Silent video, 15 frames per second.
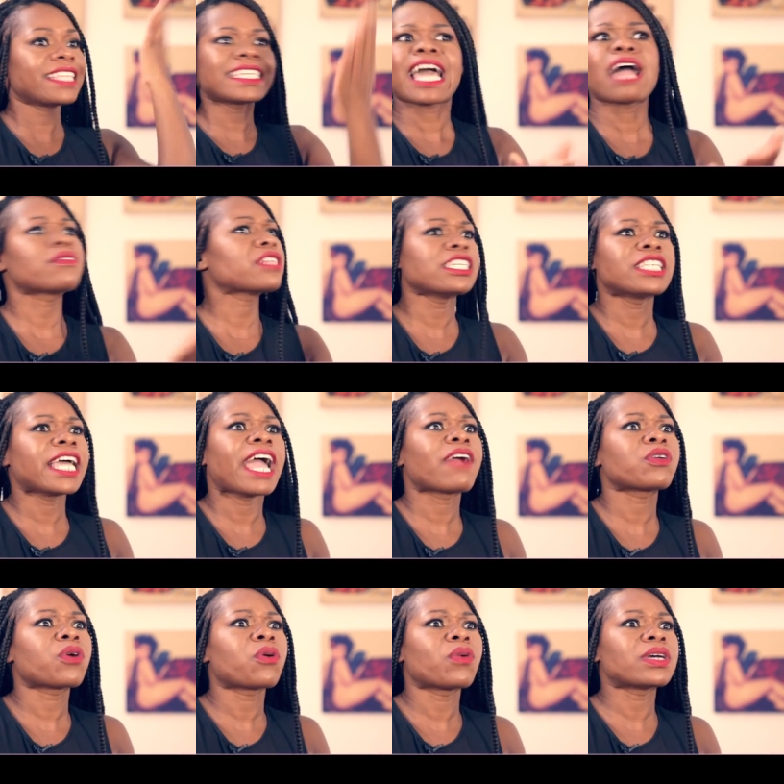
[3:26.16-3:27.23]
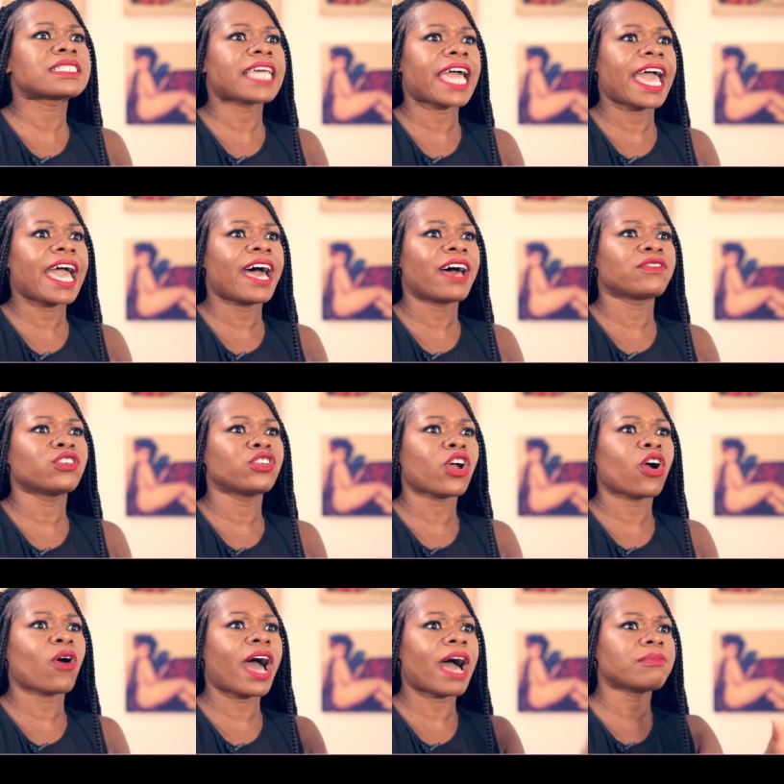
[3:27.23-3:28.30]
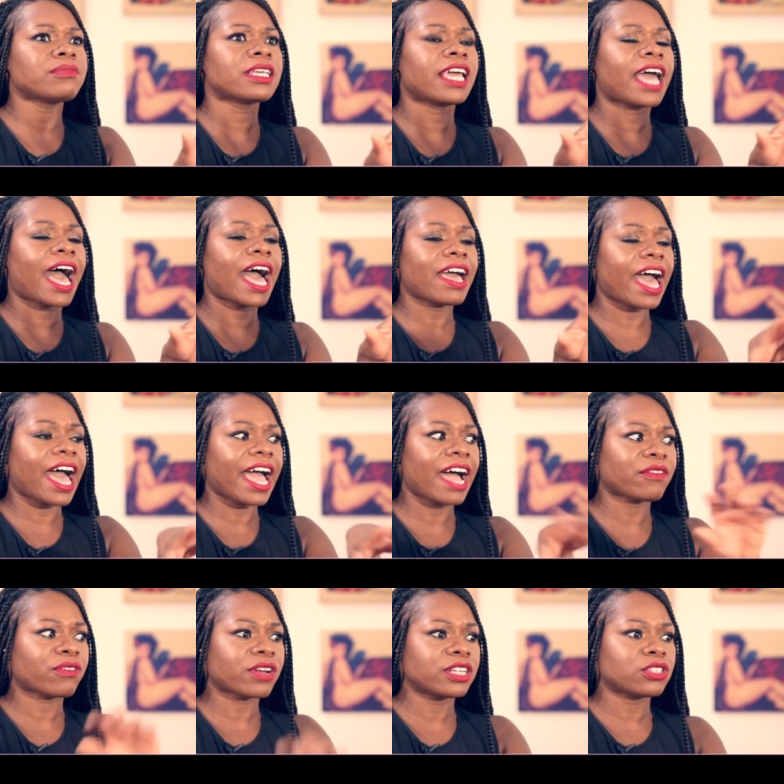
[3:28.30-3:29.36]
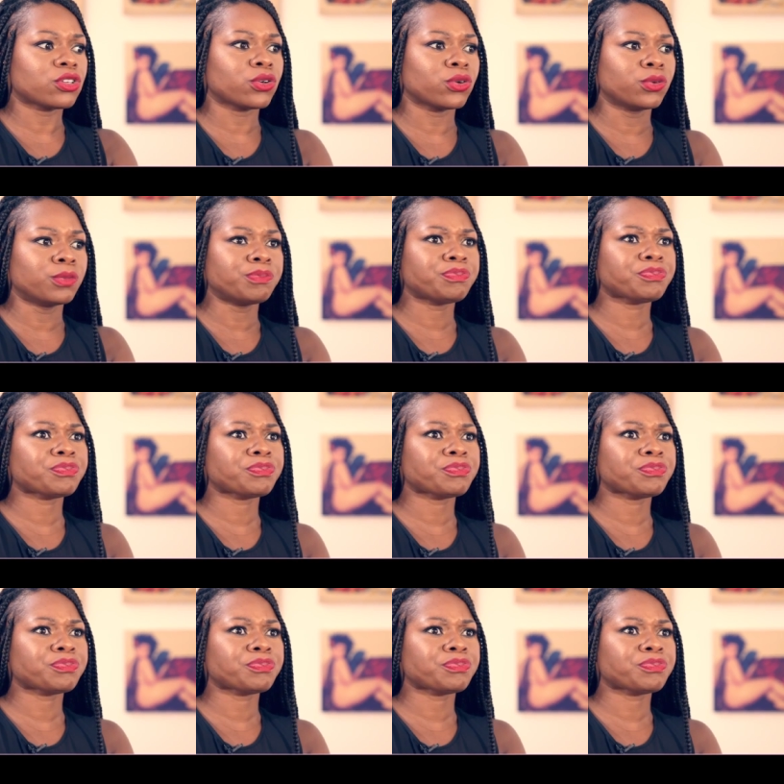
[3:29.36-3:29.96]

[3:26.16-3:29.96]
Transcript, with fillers: It's a conversation that everyone wants to have. You know, I'm, I, I have friends who